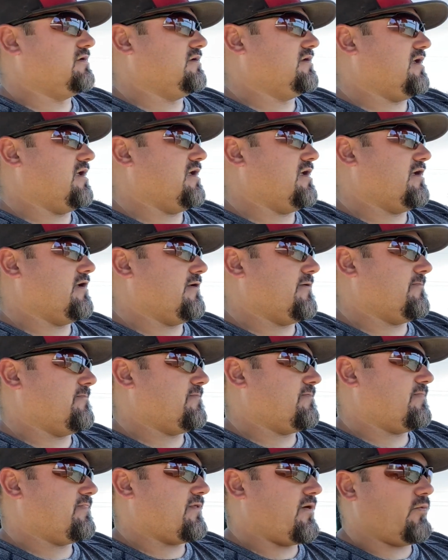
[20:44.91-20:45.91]
Are
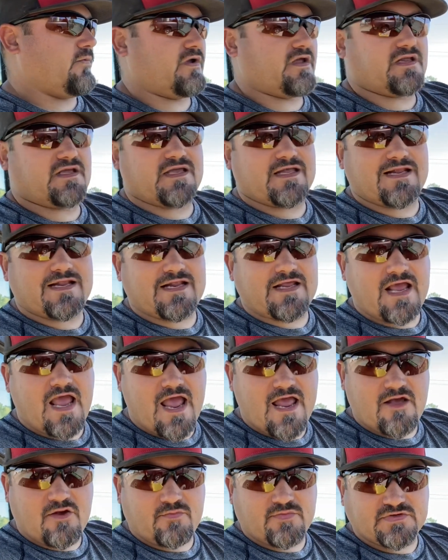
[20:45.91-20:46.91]
we going to get any
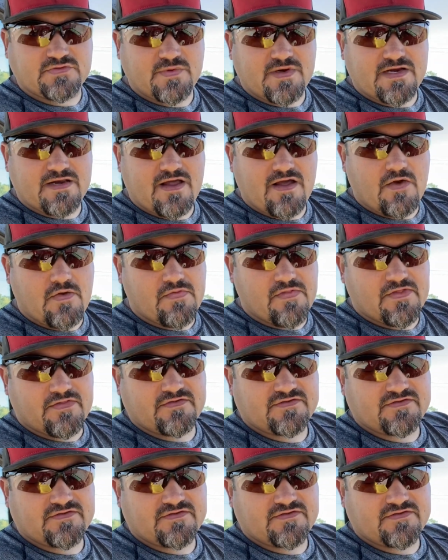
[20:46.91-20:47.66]
hail between now and then?